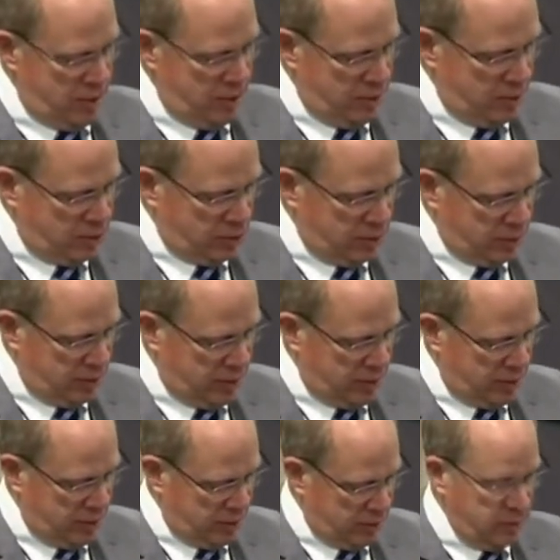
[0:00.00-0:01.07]
Here's
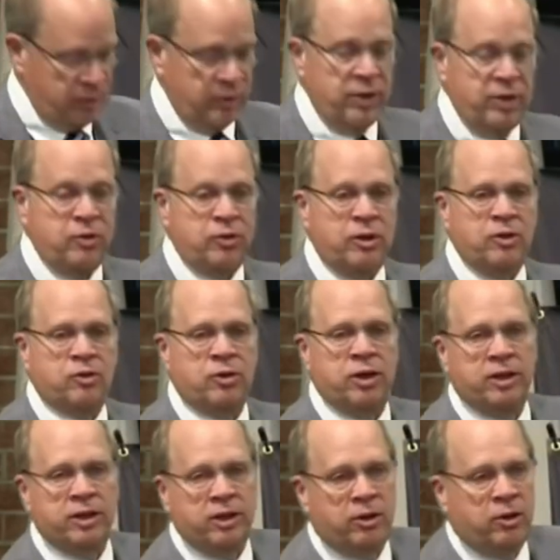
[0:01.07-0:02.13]
these
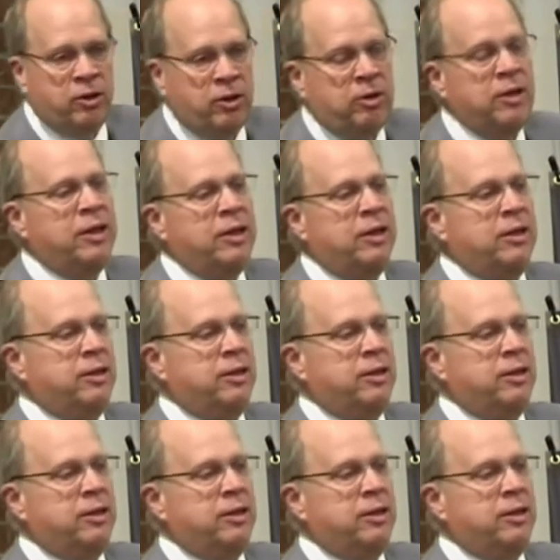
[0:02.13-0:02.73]
incidentally are all